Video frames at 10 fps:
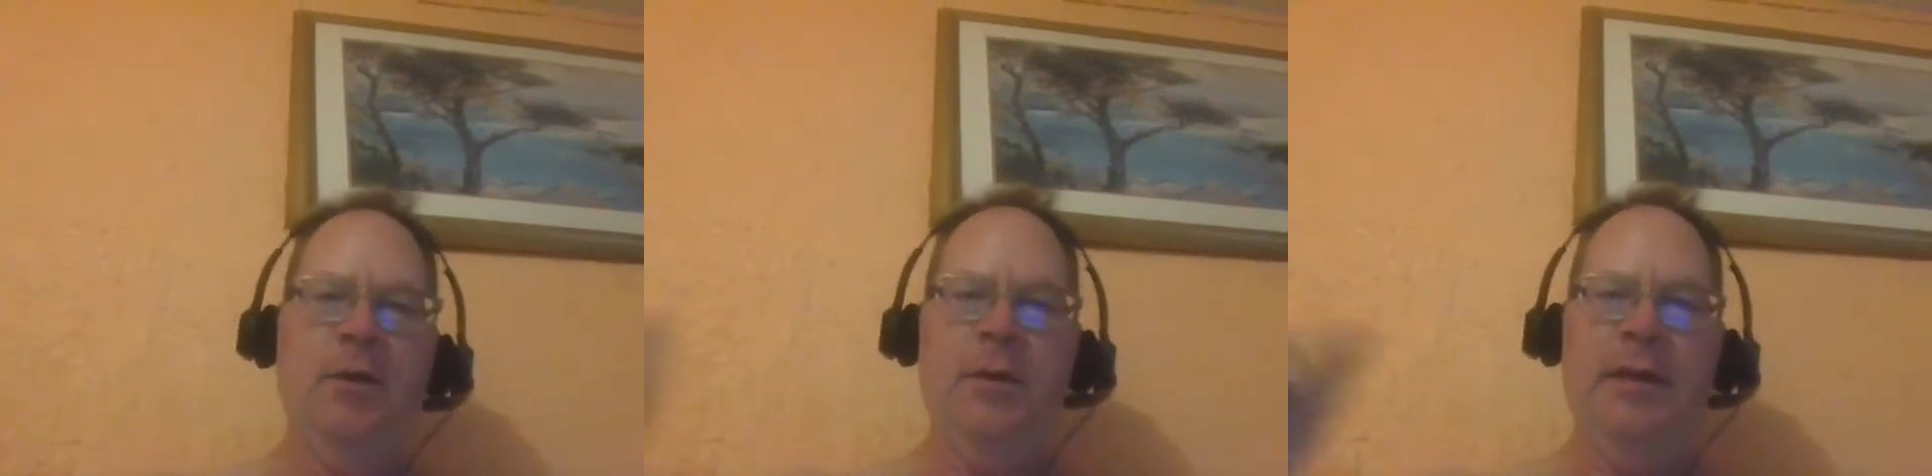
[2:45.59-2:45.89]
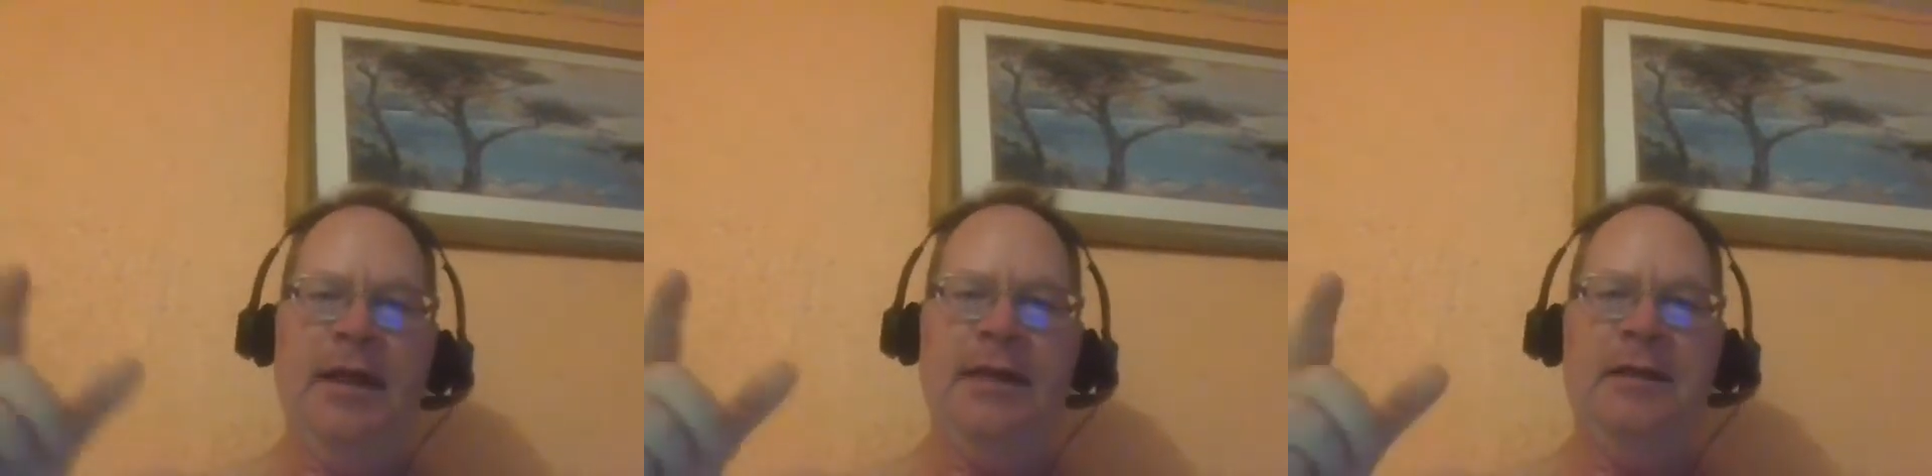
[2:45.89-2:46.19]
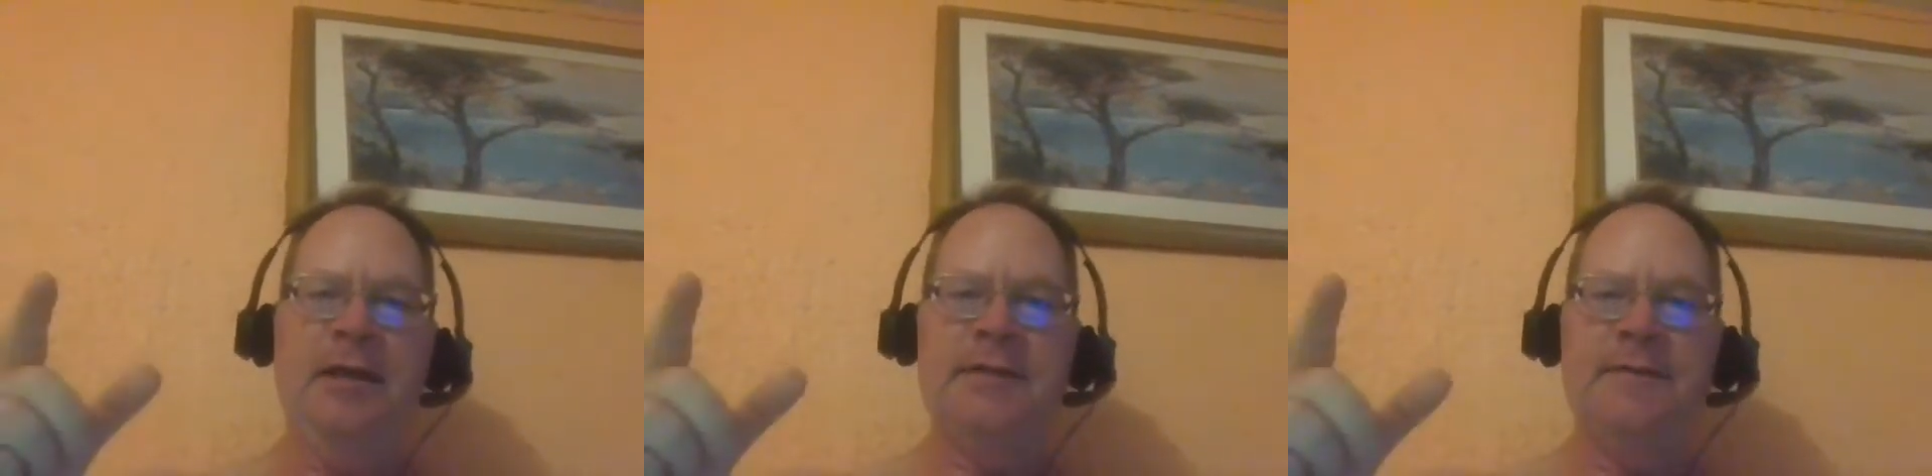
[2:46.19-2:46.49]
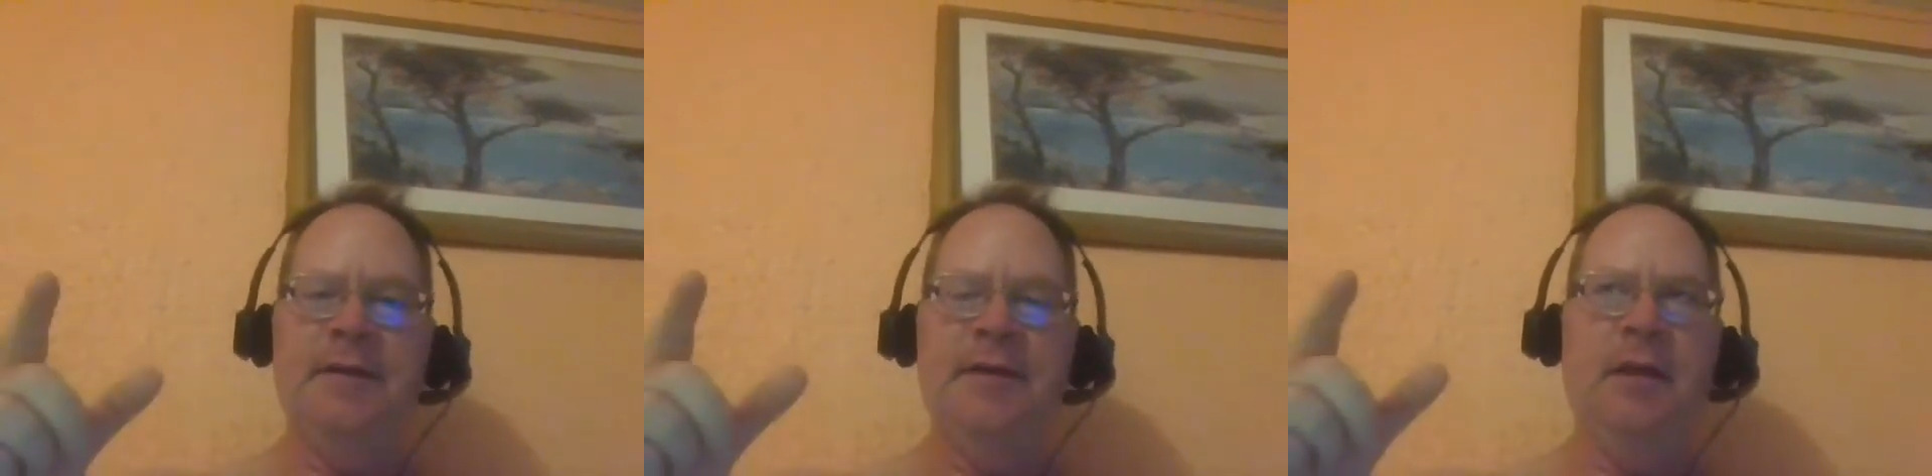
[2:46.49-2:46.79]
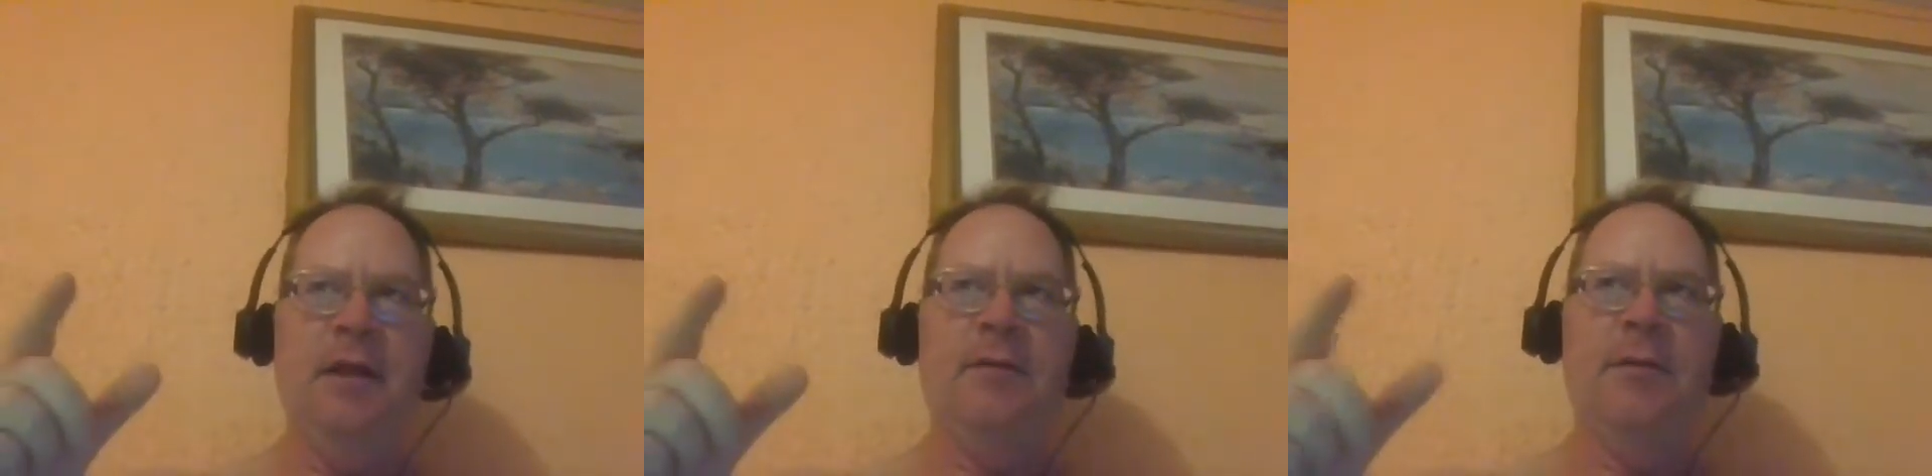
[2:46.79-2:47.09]
We land in
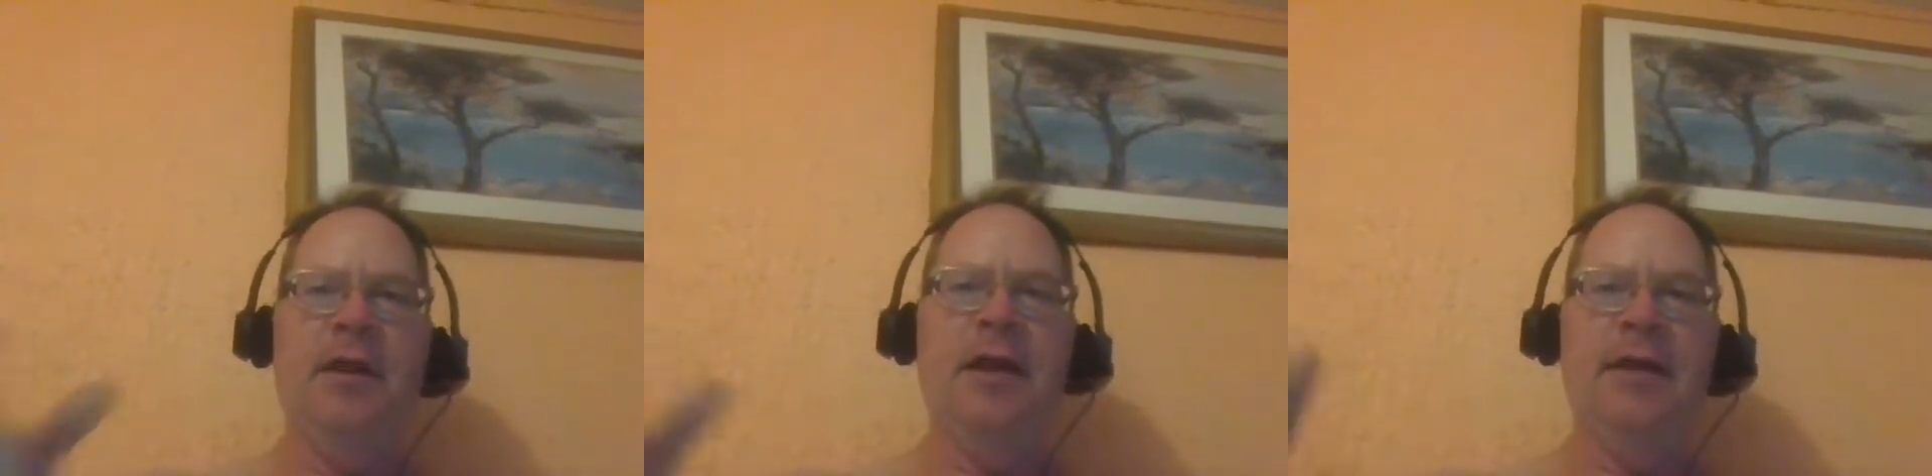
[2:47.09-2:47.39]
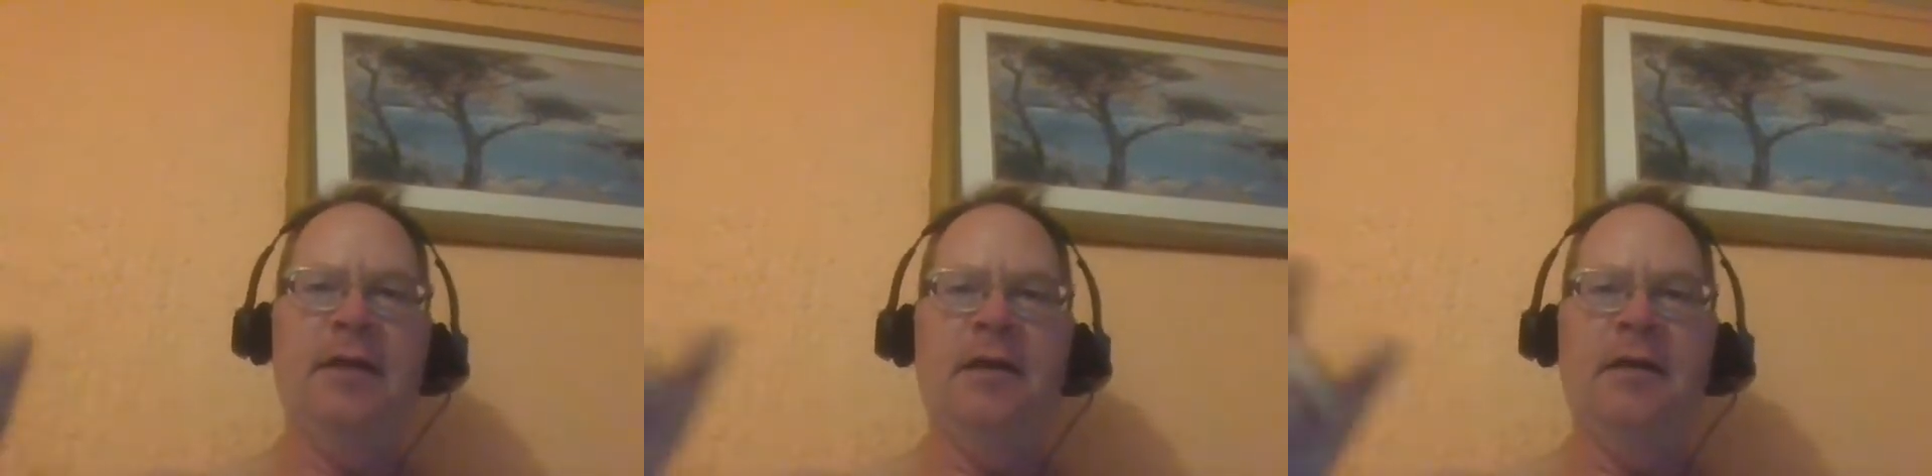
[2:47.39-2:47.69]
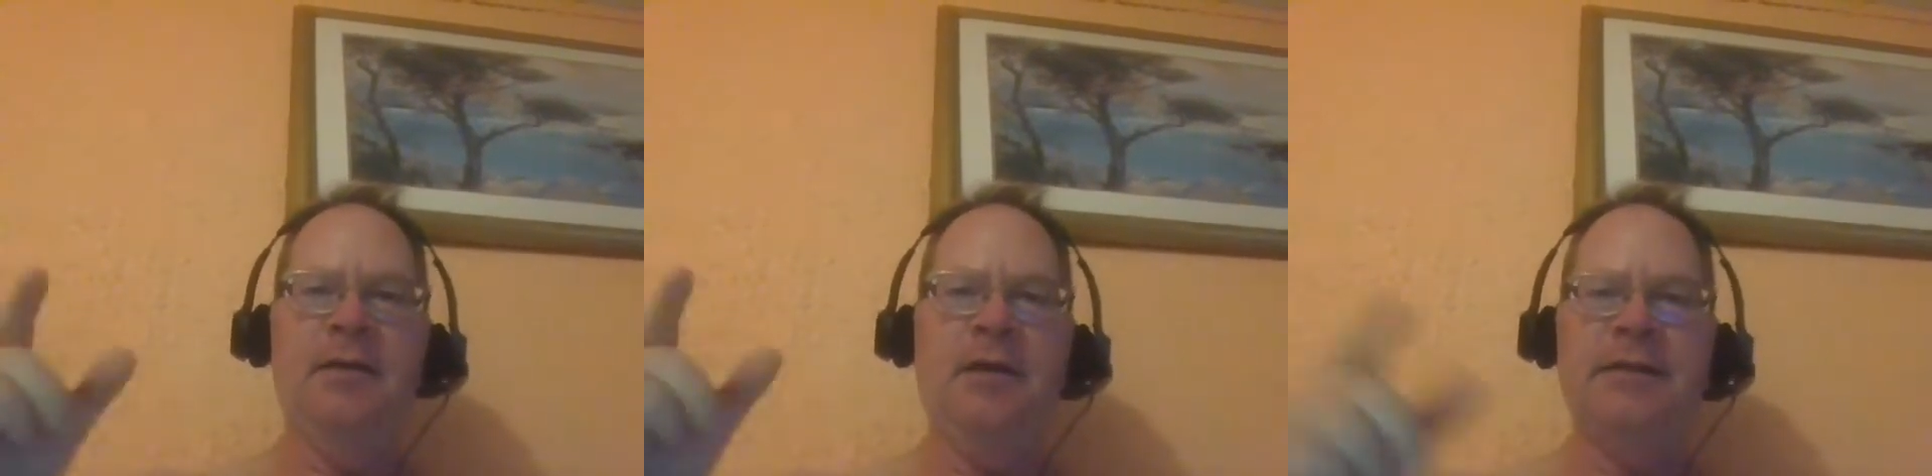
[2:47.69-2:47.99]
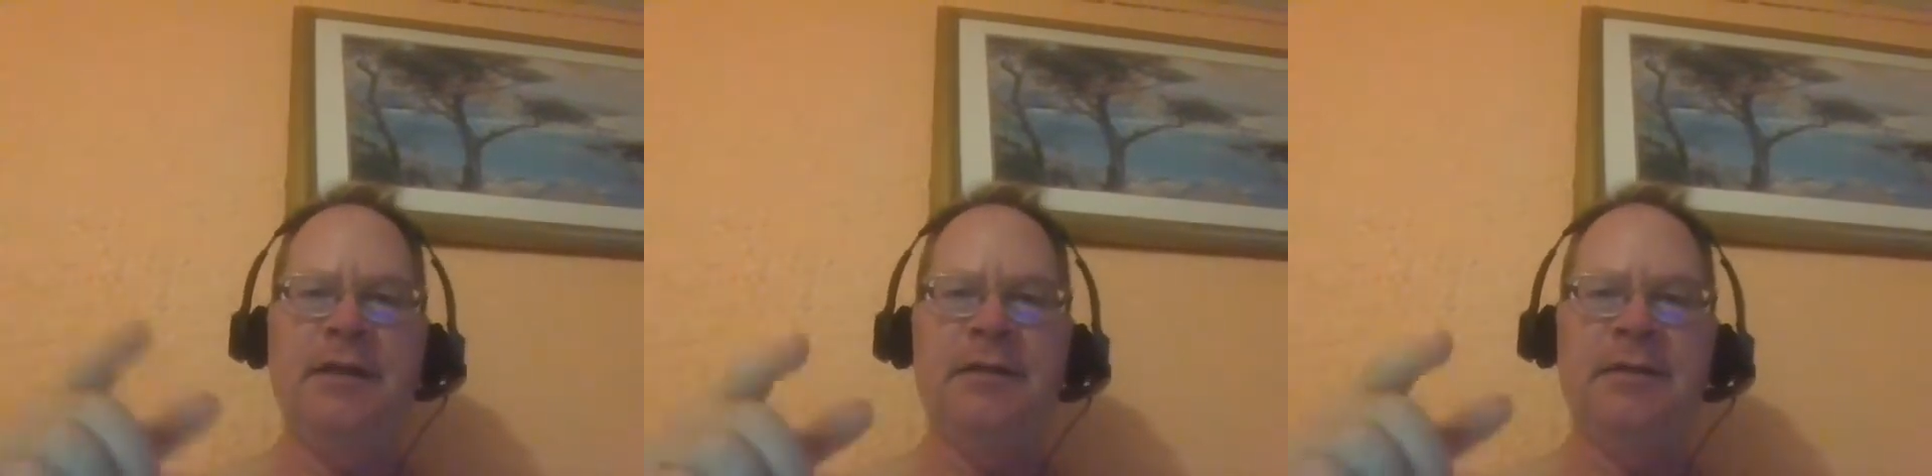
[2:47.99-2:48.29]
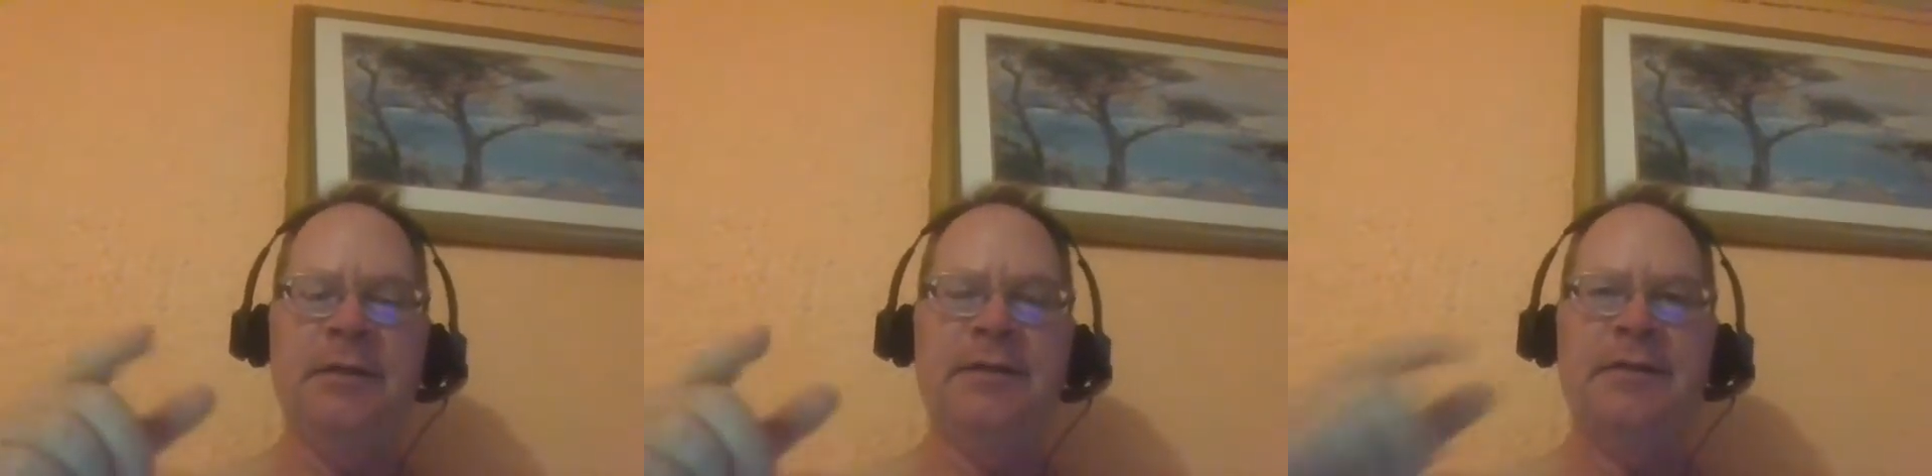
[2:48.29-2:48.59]
Los
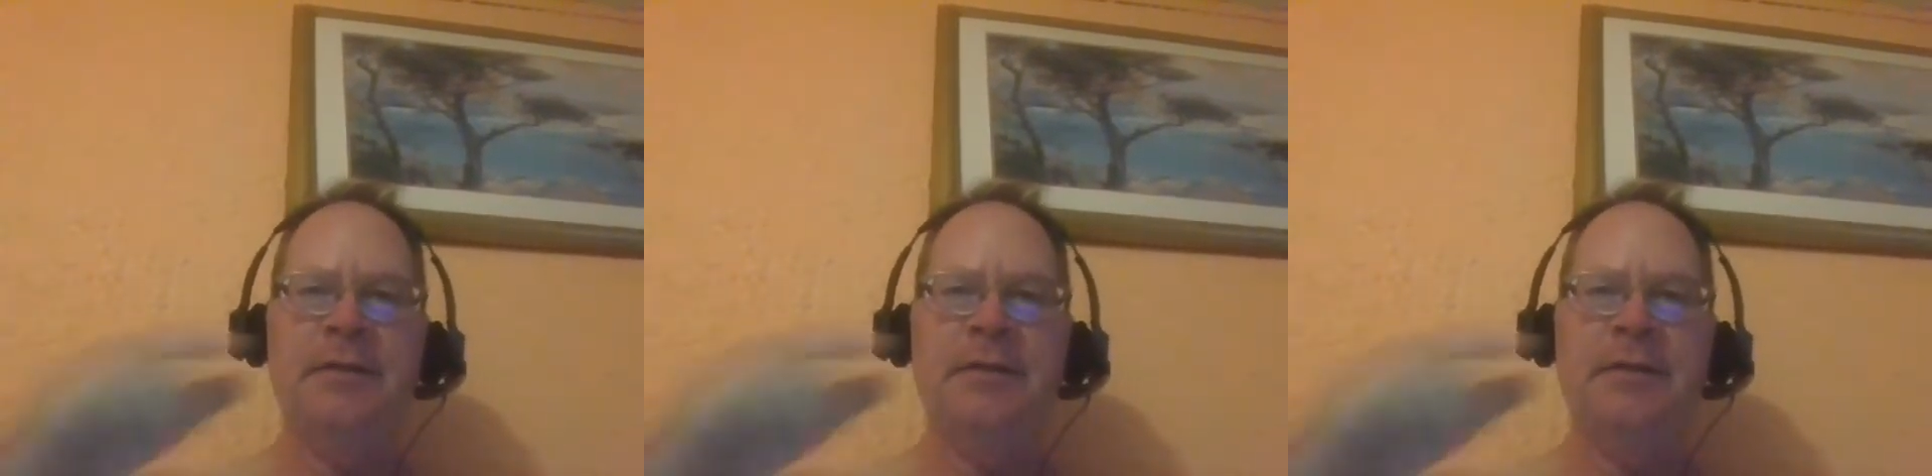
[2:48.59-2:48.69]
Angeles